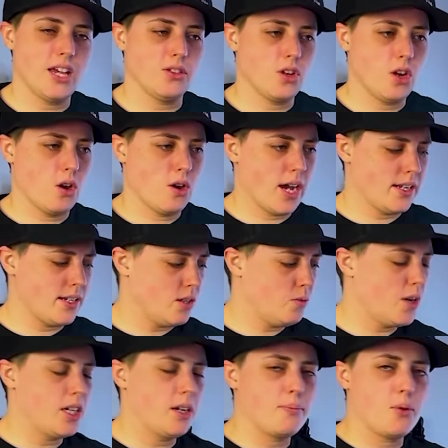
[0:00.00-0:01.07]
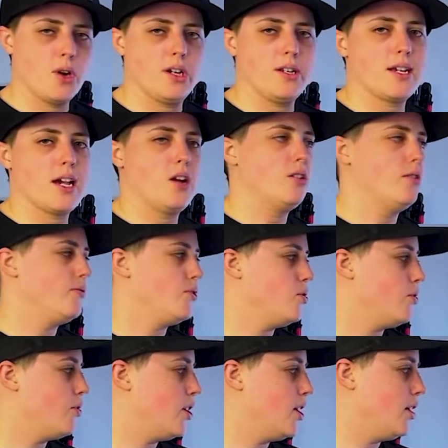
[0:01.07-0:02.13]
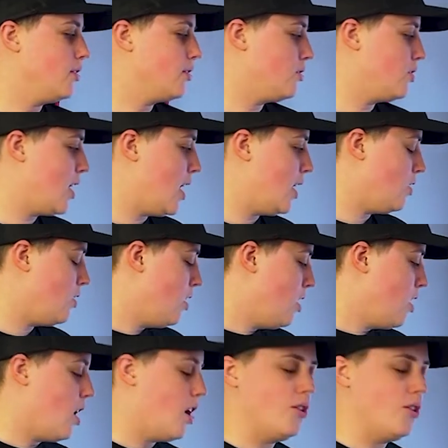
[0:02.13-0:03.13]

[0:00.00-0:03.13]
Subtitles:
though, I did want to point out a few things that are